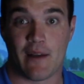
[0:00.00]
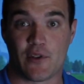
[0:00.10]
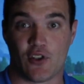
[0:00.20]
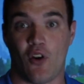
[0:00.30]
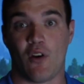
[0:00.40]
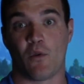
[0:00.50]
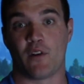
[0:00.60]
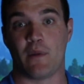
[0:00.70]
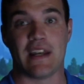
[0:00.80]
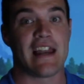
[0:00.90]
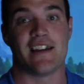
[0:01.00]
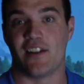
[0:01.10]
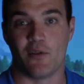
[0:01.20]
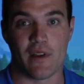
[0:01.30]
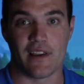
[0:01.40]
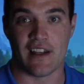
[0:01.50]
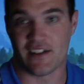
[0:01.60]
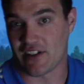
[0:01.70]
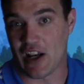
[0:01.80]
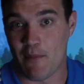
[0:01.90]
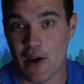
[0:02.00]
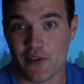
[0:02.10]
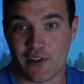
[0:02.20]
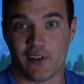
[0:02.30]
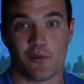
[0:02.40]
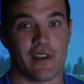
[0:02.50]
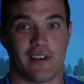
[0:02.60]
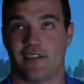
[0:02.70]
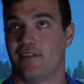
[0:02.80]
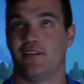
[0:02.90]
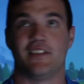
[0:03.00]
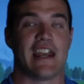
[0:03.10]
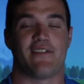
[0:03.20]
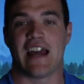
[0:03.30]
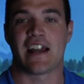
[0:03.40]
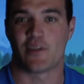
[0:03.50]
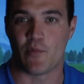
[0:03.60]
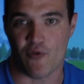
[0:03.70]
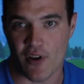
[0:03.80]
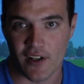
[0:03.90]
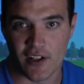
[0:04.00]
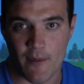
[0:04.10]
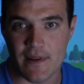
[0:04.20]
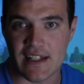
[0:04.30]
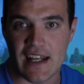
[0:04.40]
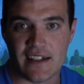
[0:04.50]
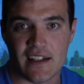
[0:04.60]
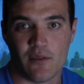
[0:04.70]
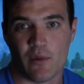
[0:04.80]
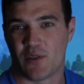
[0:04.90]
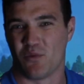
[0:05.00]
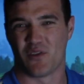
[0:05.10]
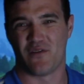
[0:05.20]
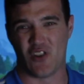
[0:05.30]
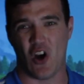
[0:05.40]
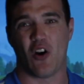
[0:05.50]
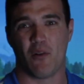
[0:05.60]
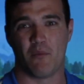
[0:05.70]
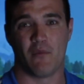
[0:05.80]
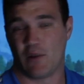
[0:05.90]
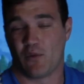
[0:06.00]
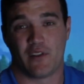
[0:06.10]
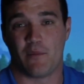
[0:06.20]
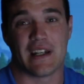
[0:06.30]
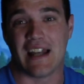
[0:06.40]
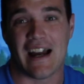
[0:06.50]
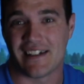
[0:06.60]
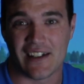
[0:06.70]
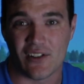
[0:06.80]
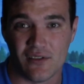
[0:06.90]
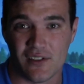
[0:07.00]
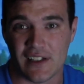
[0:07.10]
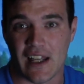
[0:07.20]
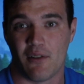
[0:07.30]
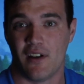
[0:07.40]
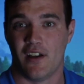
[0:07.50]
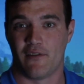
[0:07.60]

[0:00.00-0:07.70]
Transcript: I'm sure it would have been edited with in slow motion with David Attenborough commentating, which would have not, it wouldn't have been ideal, you know,